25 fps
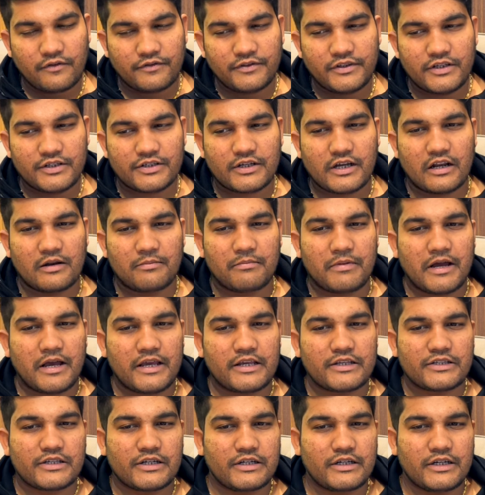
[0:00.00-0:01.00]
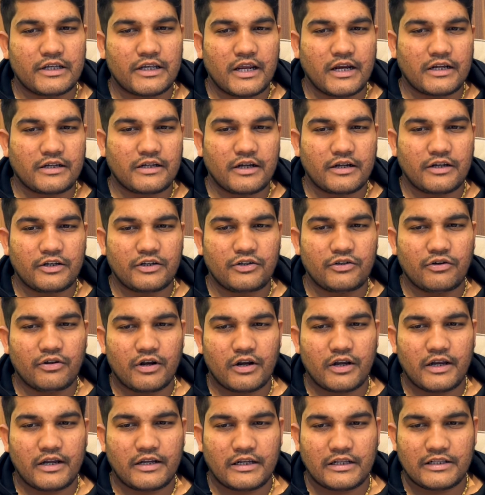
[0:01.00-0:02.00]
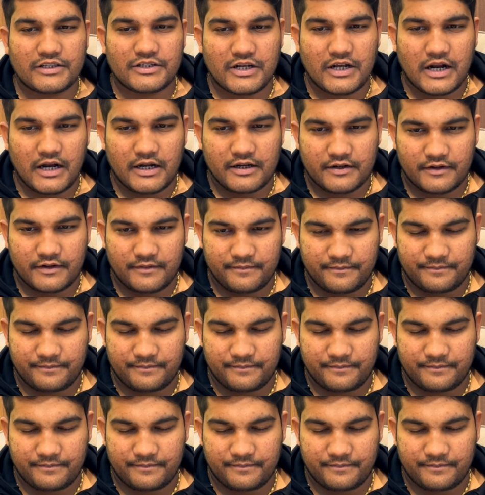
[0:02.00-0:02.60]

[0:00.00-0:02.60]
of this karma is indicated in your natal chart,